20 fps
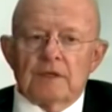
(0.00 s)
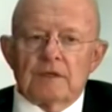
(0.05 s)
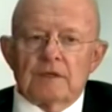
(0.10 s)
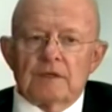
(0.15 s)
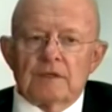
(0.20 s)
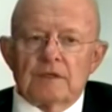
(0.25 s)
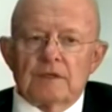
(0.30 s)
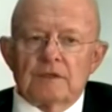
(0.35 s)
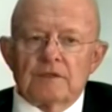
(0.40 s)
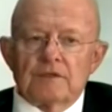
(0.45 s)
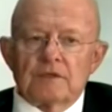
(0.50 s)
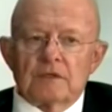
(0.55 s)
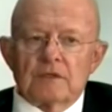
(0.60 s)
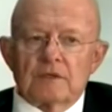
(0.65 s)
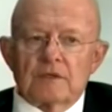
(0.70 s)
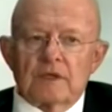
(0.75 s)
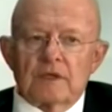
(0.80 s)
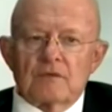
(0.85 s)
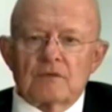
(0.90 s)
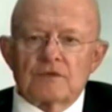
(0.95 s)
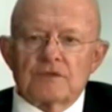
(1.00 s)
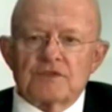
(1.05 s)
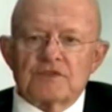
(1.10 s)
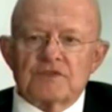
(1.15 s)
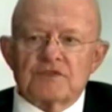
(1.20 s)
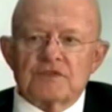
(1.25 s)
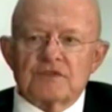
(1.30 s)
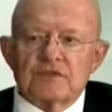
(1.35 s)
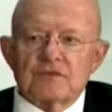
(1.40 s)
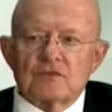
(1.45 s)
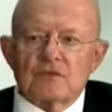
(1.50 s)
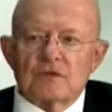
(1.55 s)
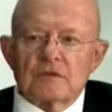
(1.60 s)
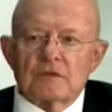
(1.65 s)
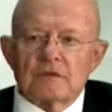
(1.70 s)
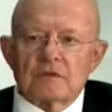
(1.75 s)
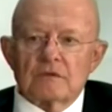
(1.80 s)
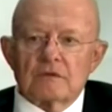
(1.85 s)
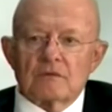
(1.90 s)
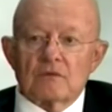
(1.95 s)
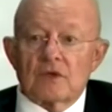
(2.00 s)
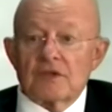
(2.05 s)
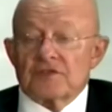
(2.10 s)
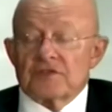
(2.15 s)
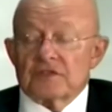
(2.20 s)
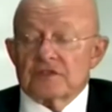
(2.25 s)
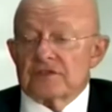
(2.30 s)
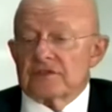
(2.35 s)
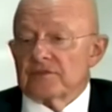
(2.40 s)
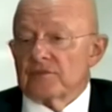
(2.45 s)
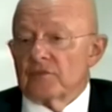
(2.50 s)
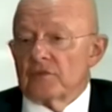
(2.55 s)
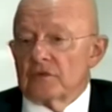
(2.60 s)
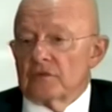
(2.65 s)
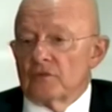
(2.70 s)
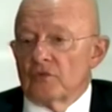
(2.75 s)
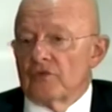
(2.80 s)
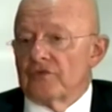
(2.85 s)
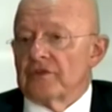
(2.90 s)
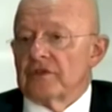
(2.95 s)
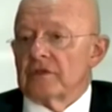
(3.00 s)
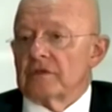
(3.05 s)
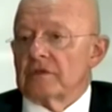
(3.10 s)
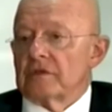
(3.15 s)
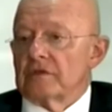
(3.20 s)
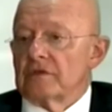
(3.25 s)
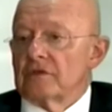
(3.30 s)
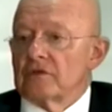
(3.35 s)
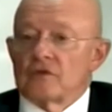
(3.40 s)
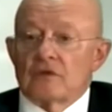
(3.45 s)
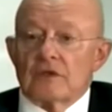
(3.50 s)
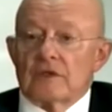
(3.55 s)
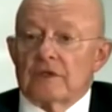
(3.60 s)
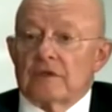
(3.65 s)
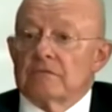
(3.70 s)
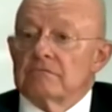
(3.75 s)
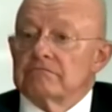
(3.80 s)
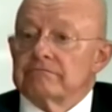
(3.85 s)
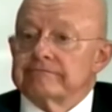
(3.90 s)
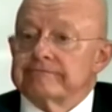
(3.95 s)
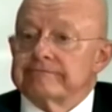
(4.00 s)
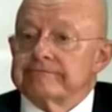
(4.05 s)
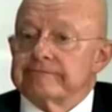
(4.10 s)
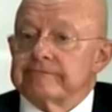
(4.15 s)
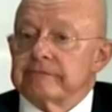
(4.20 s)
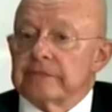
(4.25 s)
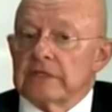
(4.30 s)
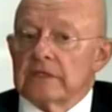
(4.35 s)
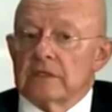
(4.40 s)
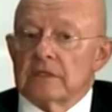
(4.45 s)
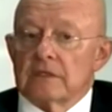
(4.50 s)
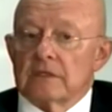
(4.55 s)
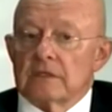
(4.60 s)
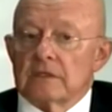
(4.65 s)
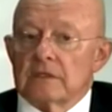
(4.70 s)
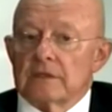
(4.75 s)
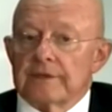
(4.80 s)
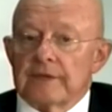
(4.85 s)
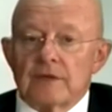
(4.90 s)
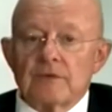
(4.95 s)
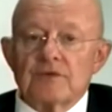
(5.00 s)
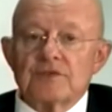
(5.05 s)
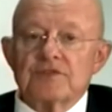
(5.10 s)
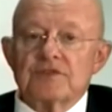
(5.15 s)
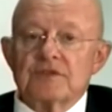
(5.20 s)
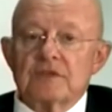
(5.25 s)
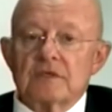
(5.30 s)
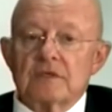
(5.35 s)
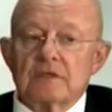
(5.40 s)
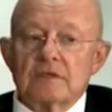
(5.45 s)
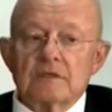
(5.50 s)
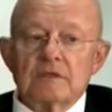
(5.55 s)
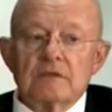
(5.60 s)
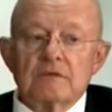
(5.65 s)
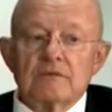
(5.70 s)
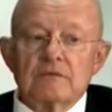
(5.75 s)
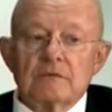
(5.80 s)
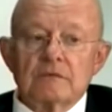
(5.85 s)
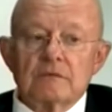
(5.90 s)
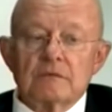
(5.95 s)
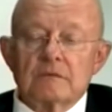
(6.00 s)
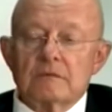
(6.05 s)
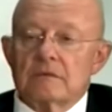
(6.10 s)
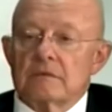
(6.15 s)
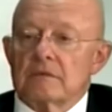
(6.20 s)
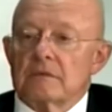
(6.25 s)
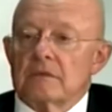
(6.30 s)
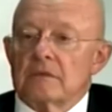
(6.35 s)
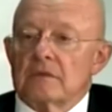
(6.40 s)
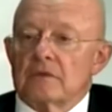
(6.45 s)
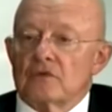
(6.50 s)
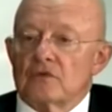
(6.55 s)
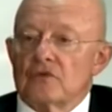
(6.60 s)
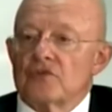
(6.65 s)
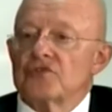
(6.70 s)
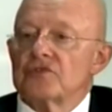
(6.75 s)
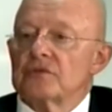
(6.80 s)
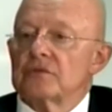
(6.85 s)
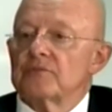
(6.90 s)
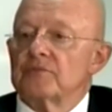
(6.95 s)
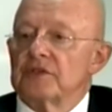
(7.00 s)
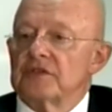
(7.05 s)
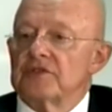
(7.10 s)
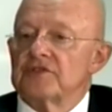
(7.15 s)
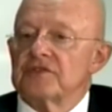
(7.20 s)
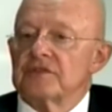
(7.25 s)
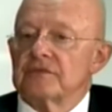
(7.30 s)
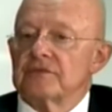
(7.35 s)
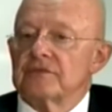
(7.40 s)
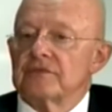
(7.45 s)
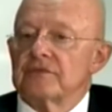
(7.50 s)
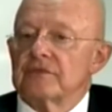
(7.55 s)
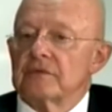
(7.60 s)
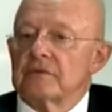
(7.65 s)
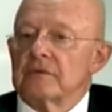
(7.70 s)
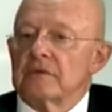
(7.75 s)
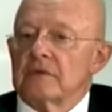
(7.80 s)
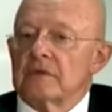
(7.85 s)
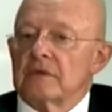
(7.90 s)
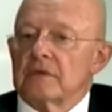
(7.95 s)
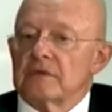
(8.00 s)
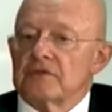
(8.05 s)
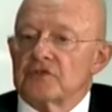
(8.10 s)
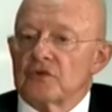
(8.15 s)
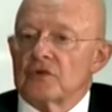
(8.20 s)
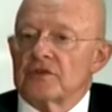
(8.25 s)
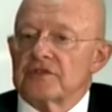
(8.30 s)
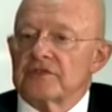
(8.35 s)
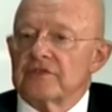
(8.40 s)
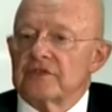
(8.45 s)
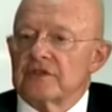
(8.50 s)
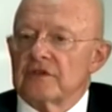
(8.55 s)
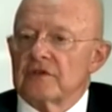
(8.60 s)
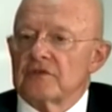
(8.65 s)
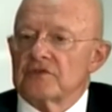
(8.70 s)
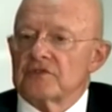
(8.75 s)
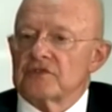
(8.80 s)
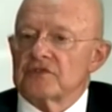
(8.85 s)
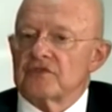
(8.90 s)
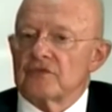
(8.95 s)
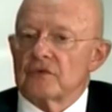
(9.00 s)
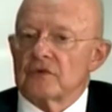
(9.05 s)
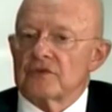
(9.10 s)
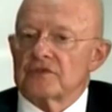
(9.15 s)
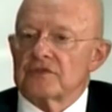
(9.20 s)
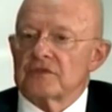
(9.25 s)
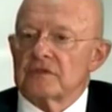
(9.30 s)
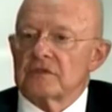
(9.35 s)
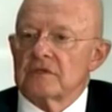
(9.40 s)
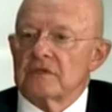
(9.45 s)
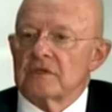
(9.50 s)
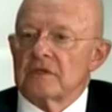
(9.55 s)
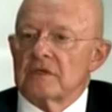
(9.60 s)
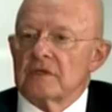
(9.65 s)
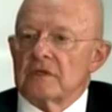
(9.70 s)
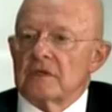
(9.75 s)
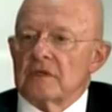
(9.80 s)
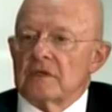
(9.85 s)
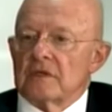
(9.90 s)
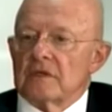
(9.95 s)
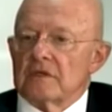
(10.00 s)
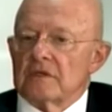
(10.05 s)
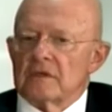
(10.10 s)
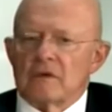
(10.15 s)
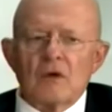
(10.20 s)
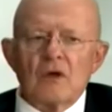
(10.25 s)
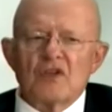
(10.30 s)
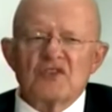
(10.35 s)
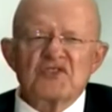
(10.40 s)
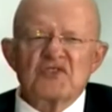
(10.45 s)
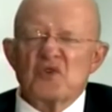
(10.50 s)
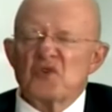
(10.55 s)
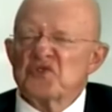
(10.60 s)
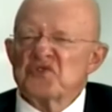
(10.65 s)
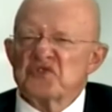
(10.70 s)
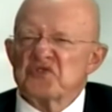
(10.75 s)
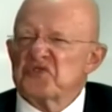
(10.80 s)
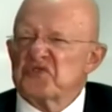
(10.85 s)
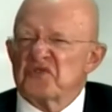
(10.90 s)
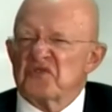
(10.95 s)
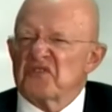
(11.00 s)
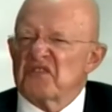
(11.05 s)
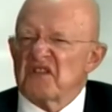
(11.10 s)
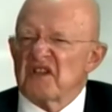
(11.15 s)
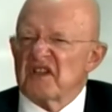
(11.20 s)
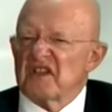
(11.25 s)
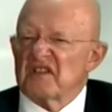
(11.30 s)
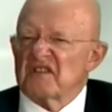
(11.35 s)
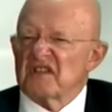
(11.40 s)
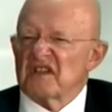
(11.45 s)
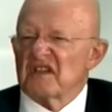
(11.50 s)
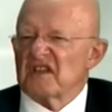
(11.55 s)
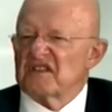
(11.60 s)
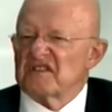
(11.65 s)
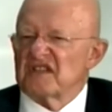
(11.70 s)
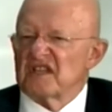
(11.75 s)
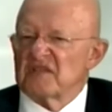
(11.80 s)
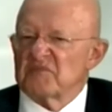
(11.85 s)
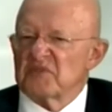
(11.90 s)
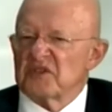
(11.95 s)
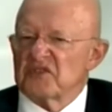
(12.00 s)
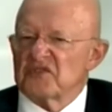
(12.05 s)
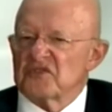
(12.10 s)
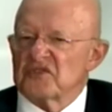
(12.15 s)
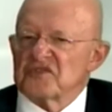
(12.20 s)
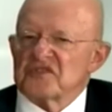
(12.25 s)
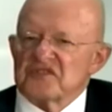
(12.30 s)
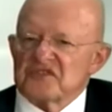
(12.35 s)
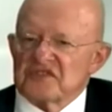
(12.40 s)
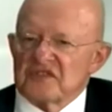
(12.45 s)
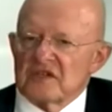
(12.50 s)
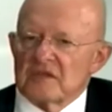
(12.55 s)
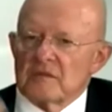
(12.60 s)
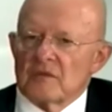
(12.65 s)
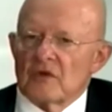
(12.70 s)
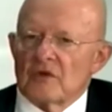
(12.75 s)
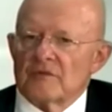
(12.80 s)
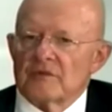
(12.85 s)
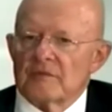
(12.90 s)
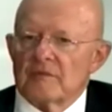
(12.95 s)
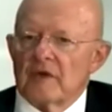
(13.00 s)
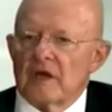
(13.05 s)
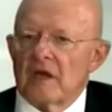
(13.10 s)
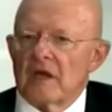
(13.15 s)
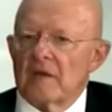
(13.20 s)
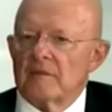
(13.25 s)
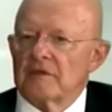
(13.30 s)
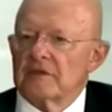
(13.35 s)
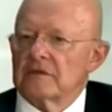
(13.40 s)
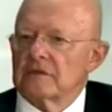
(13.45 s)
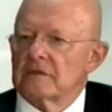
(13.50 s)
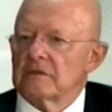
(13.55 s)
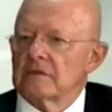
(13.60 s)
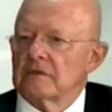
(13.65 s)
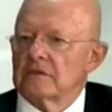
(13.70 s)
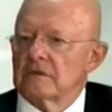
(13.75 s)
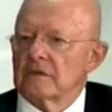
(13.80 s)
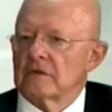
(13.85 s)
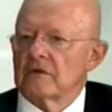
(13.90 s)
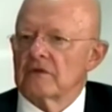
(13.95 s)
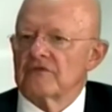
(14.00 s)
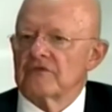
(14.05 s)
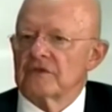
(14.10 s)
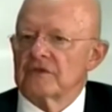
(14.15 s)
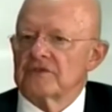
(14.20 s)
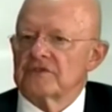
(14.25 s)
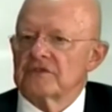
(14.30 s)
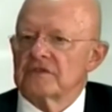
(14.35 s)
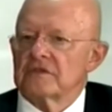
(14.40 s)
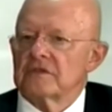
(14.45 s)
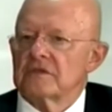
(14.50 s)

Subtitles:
was when the Russians moved into Ukraine. that was a crucial piece of source of intelligence for us. You know, all soldiers are alike. They got to take pictures and send them home to mom and their girlfriends.